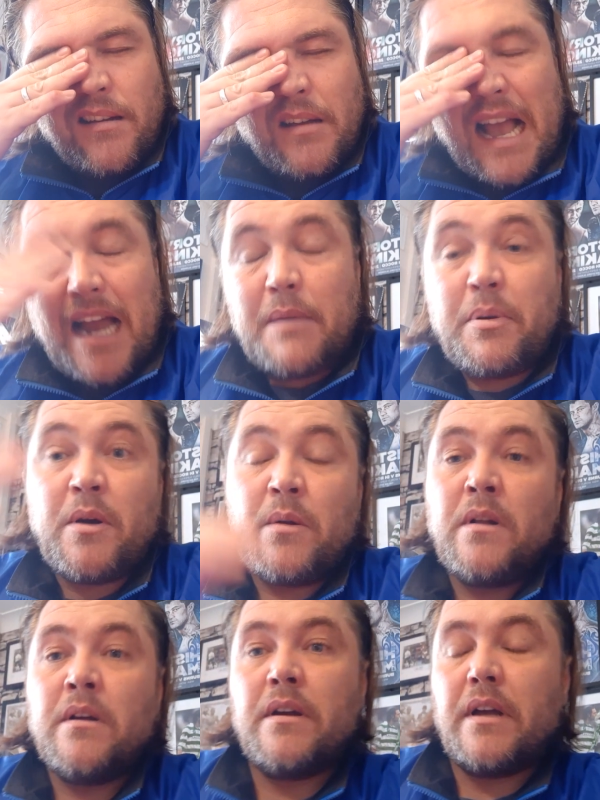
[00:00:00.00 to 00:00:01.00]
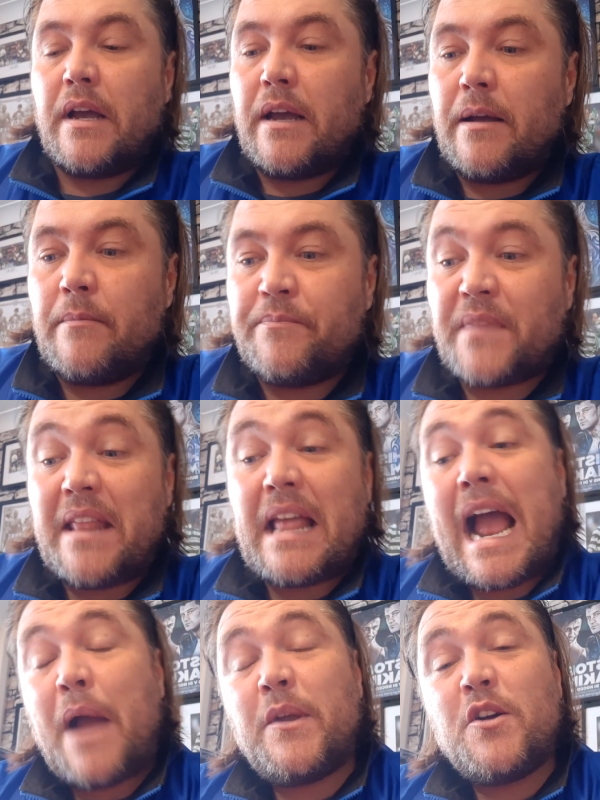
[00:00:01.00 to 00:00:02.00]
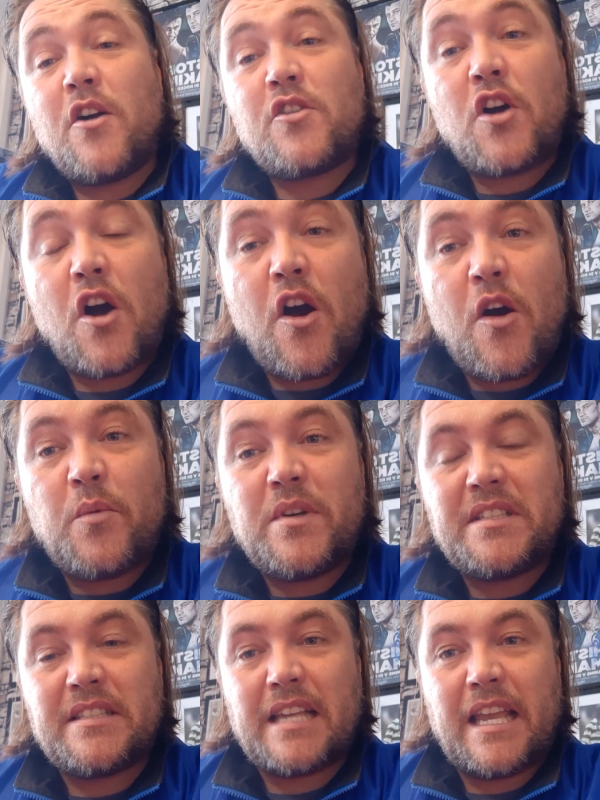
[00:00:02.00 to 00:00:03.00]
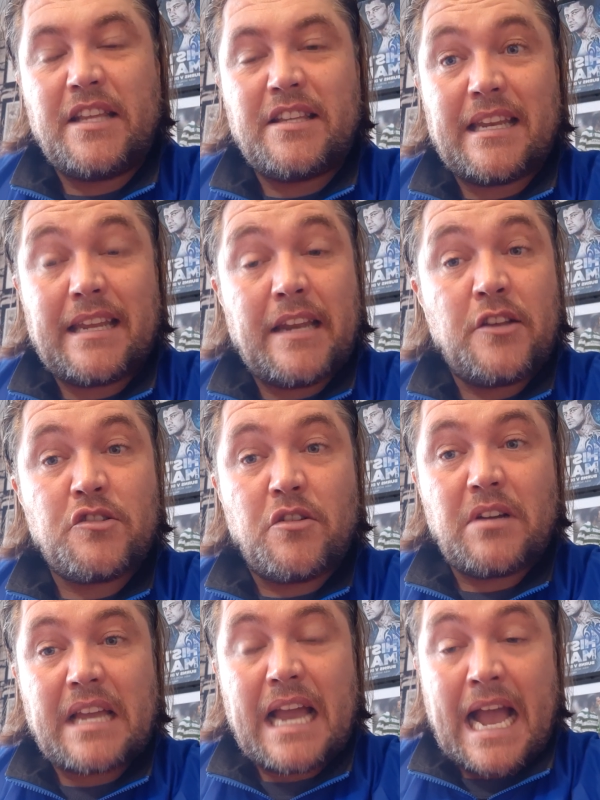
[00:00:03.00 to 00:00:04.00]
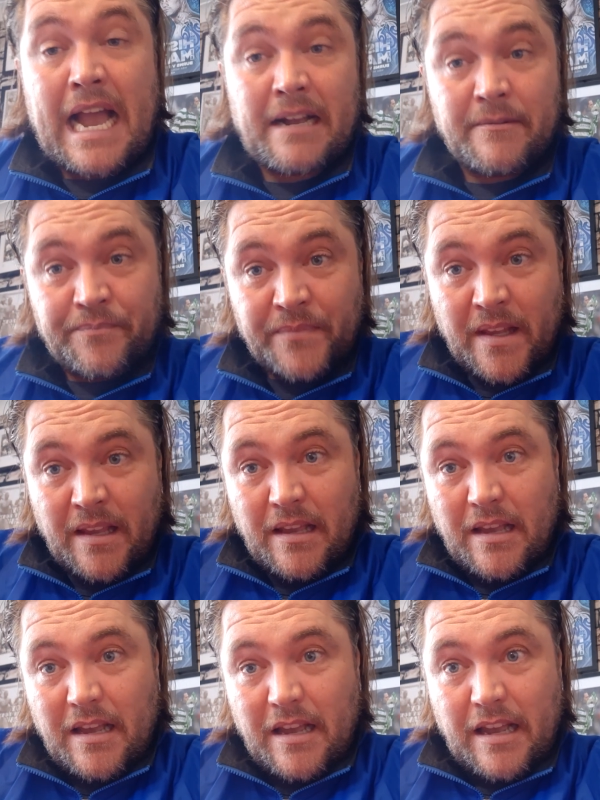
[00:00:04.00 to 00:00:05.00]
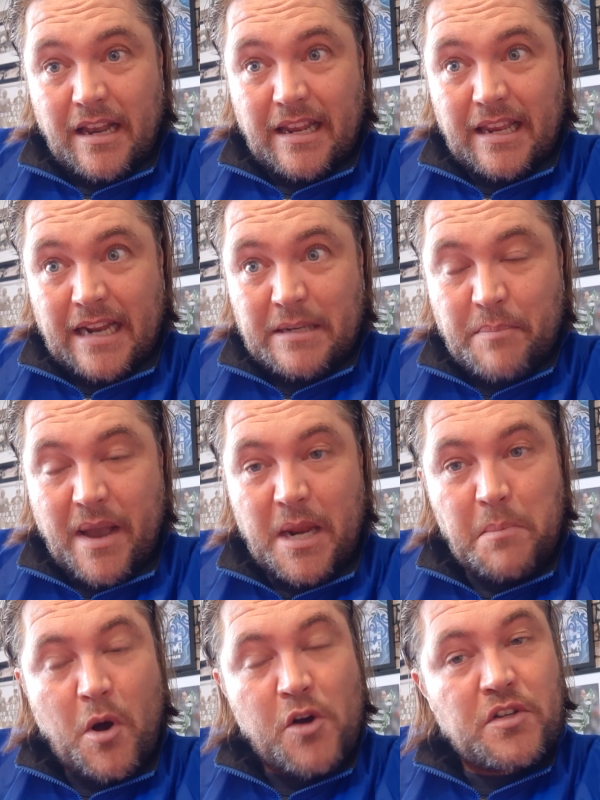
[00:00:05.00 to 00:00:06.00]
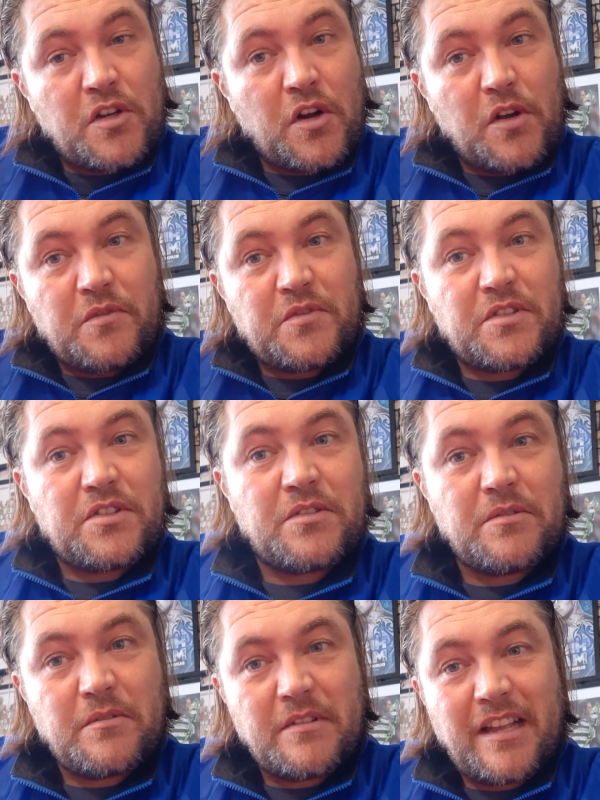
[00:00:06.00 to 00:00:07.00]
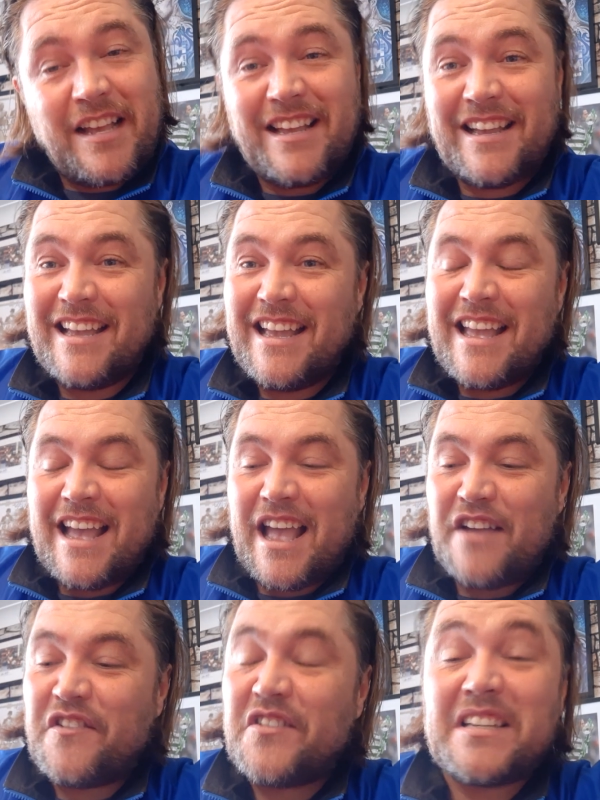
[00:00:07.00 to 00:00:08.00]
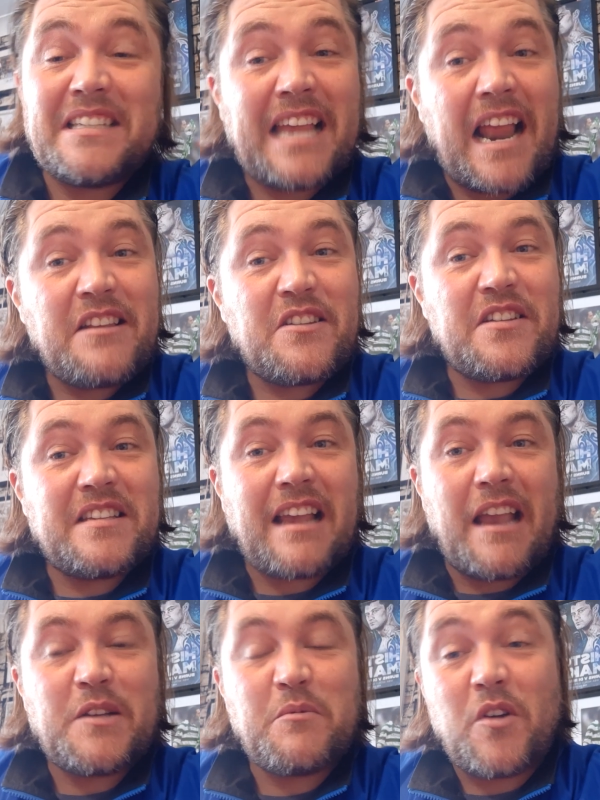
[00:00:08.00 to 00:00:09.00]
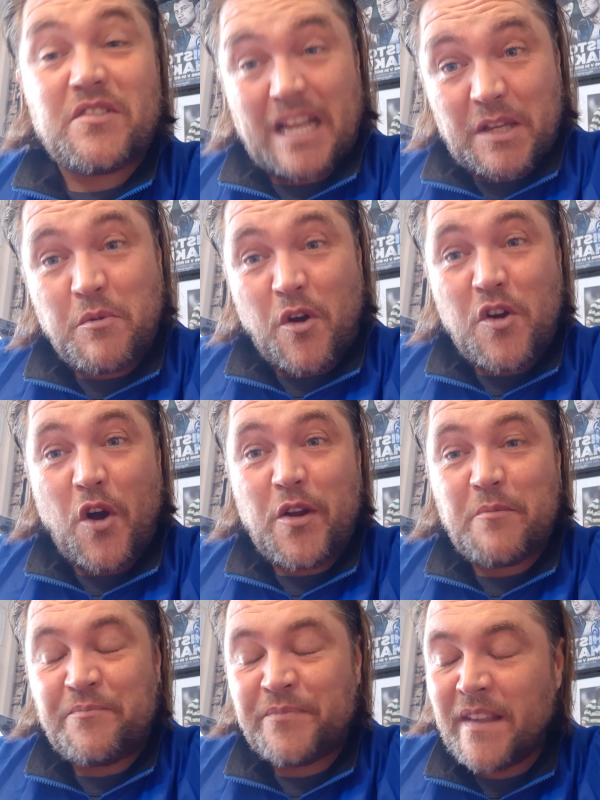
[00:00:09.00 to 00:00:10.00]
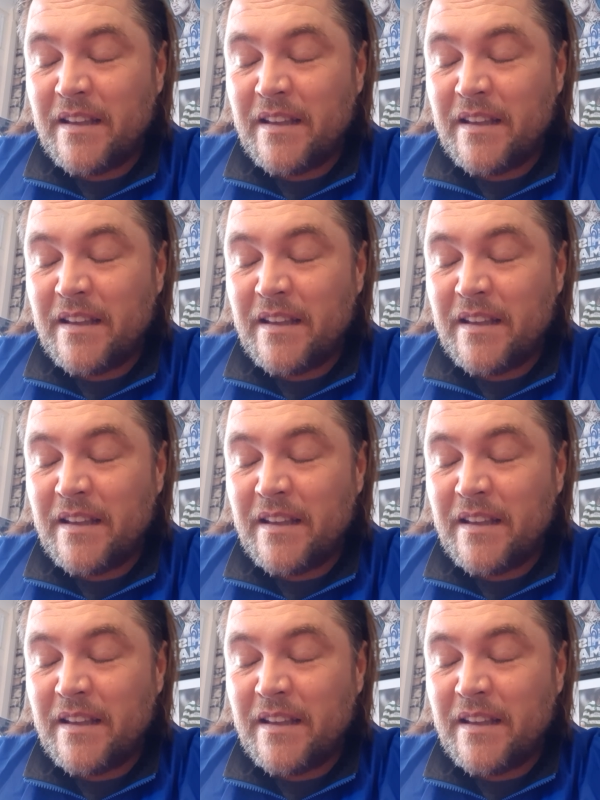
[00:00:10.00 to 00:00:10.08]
Hartlepool. And how he got caught was he did it in his own car and he had a pair of boxing gloves. For as intelligent as Sykes was, that's what got him.